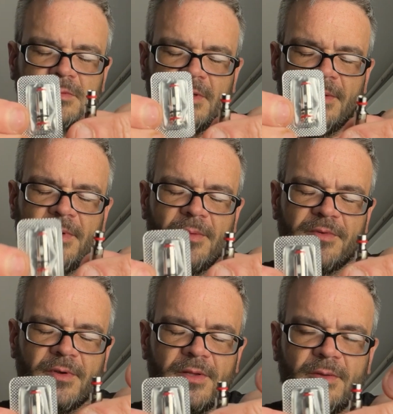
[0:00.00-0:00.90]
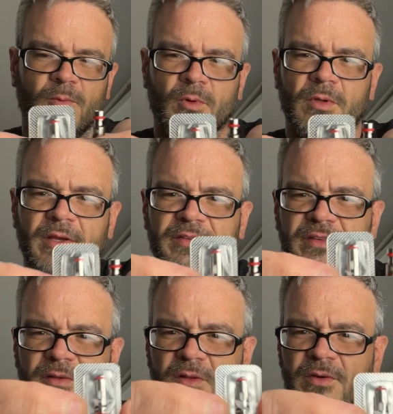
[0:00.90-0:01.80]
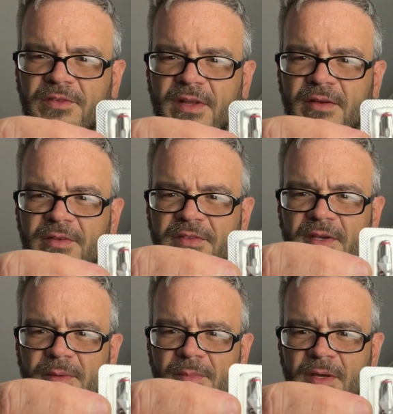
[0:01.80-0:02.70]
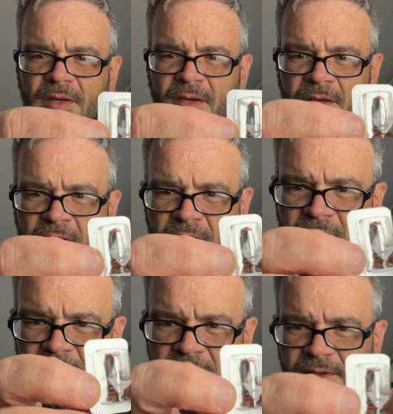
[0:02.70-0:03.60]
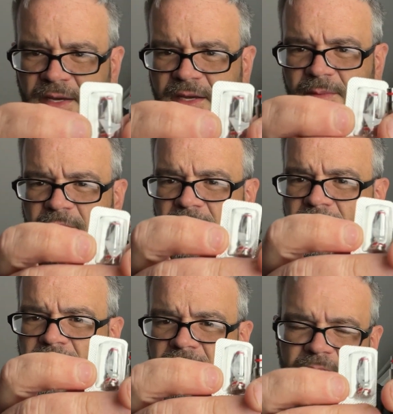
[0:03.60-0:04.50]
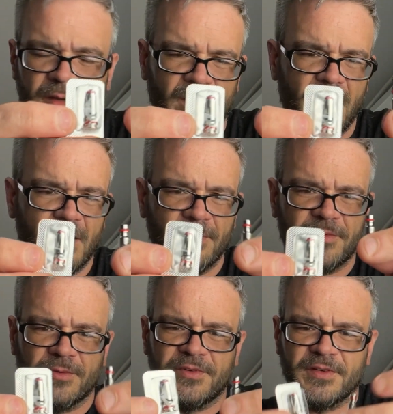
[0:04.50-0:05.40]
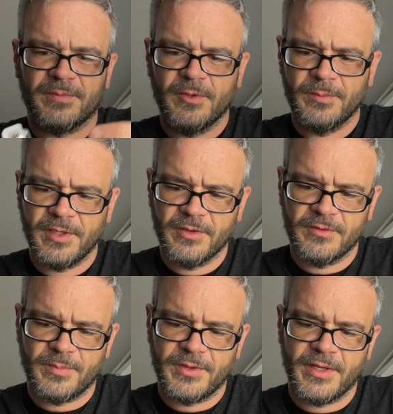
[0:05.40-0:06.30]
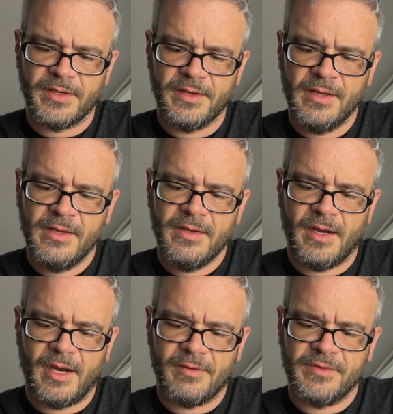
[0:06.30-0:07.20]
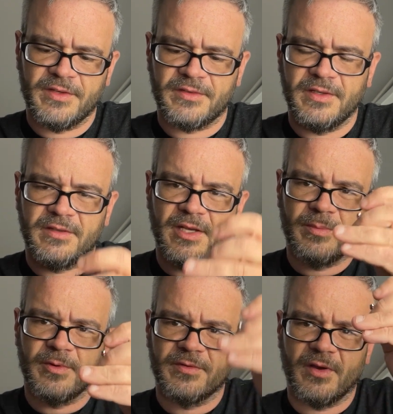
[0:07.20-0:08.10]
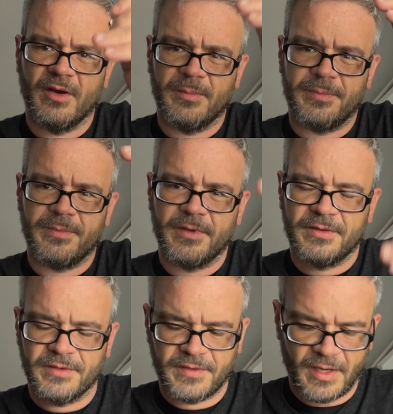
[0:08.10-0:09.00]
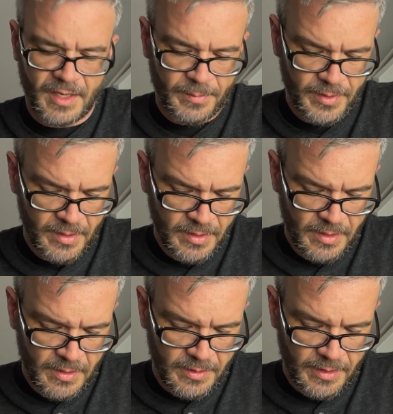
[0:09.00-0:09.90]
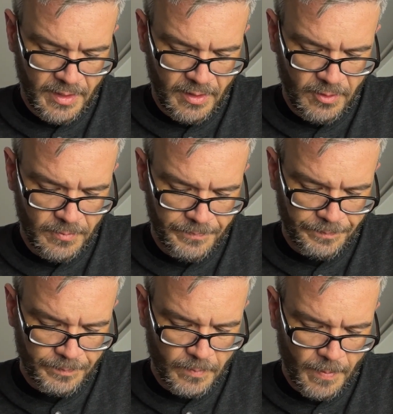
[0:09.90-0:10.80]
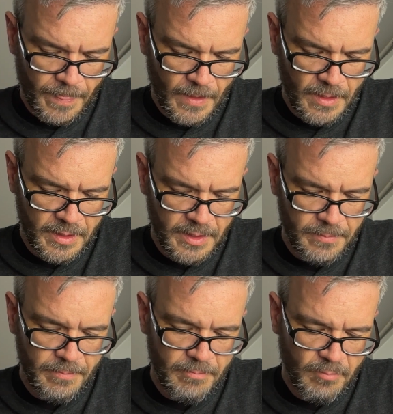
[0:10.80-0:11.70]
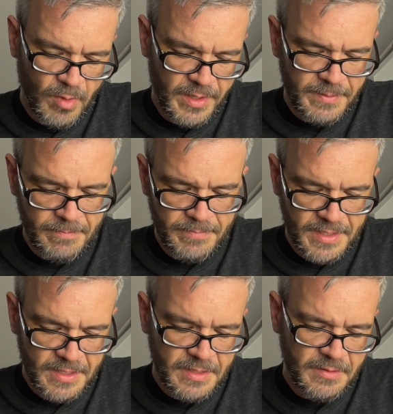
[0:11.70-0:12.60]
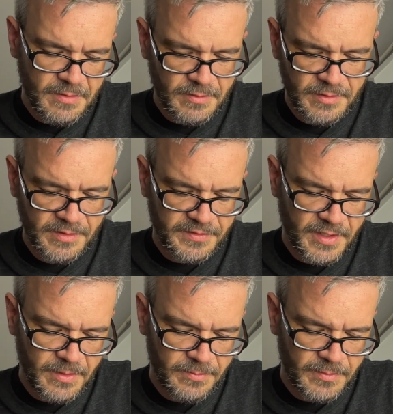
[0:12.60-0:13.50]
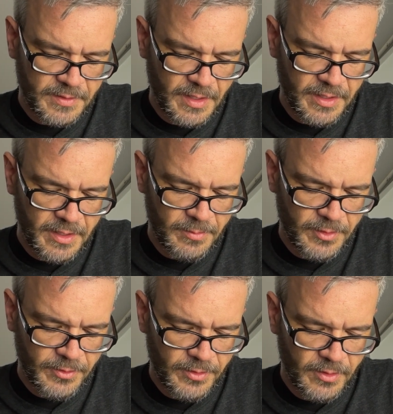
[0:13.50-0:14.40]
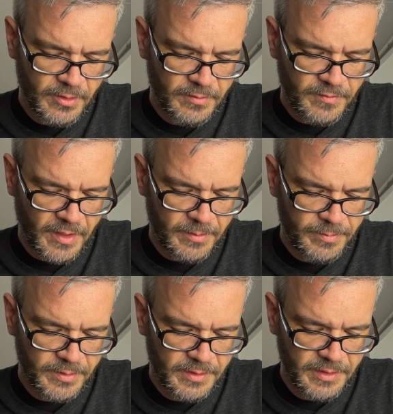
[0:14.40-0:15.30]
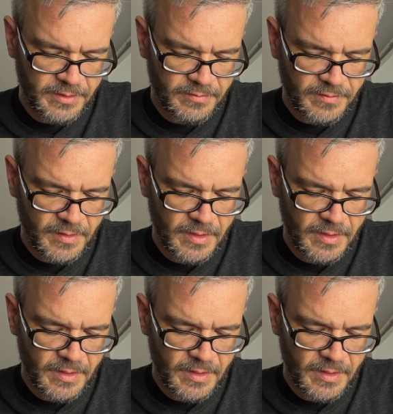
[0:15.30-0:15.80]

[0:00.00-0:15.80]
I'm sorry, the Whirl S looks to have the same diameter, so 6 millimeters, but then obviously it tapers up at the top. Now, it might be the same diameter of, I believe,